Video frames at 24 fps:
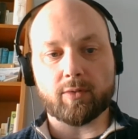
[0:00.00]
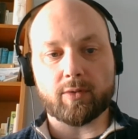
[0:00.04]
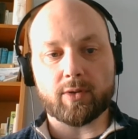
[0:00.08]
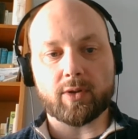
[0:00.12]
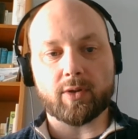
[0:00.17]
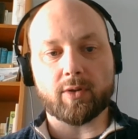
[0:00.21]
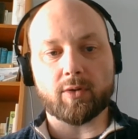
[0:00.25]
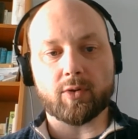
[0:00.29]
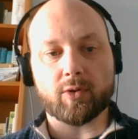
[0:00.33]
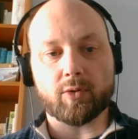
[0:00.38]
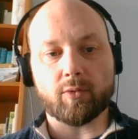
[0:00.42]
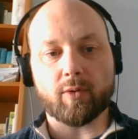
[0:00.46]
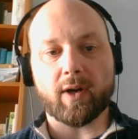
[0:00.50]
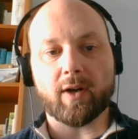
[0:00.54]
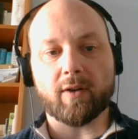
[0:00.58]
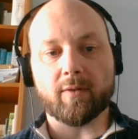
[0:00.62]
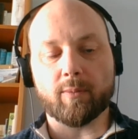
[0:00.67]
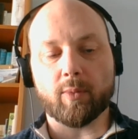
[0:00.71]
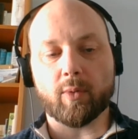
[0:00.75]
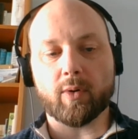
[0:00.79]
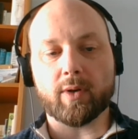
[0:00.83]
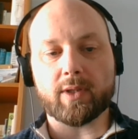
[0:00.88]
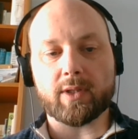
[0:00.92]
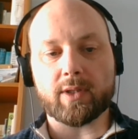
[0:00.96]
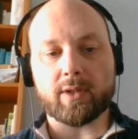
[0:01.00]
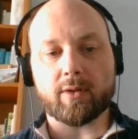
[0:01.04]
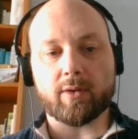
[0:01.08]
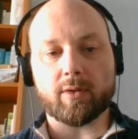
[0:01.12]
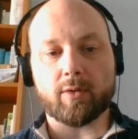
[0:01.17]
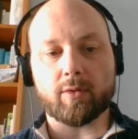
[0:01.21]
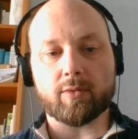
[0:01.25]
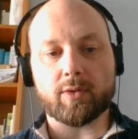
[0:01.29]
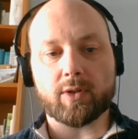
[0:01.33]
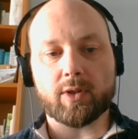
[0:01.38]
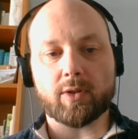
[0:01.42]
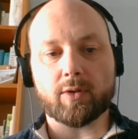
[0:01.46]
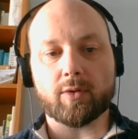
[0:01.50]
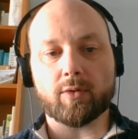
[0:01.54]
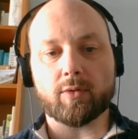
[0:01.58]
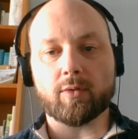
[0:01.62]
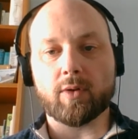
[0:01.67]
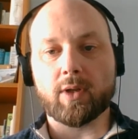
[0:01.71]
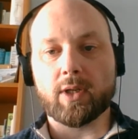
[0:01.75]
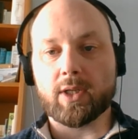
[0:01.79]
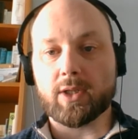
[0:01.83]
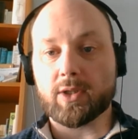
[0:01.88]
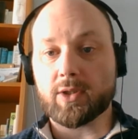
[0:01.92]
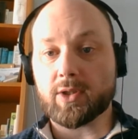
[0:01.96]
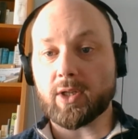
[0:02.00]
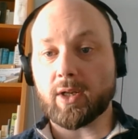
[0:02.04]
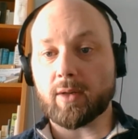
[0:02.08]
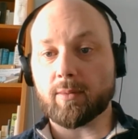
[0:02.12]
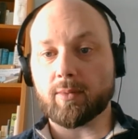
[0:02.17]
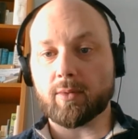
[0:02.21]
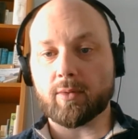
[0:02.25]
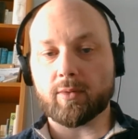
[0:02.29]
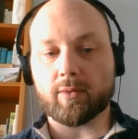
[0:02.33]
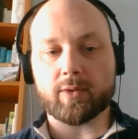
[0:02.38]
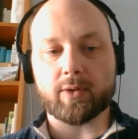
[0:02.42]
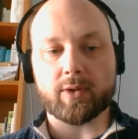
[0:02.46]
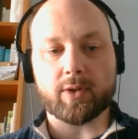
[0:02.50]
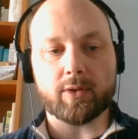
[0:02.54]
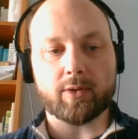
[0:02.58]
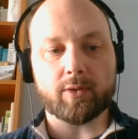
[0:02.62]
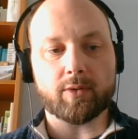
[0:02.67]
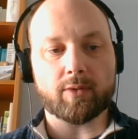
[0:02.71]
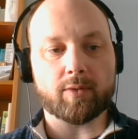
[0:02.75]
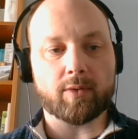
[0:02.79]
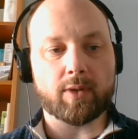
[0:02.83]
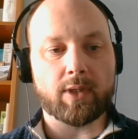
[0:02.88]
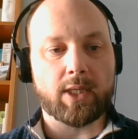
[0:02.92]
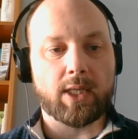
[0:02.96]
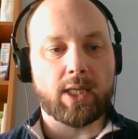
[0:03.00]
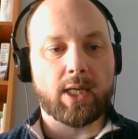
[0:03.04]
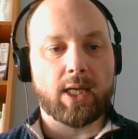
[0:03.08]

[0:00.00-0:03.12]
so 12.02 subrule 2,